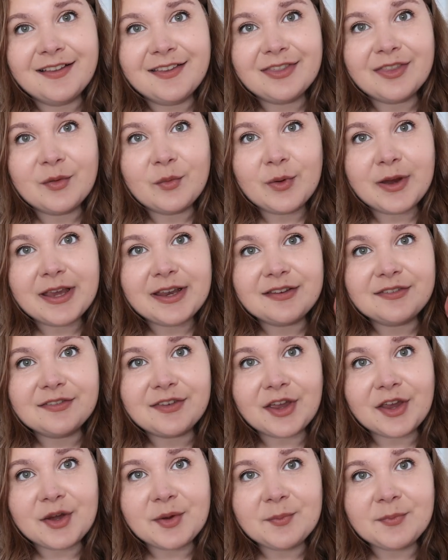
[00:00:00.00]
The weird
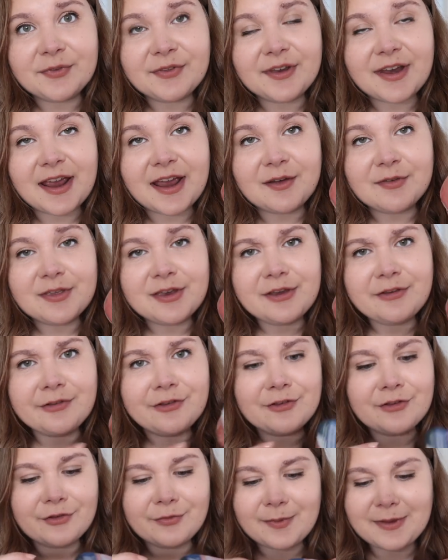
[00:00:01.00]
domes now. They used
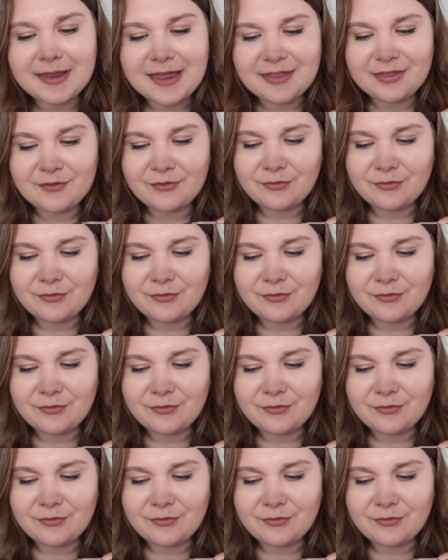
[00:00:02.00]
to just be like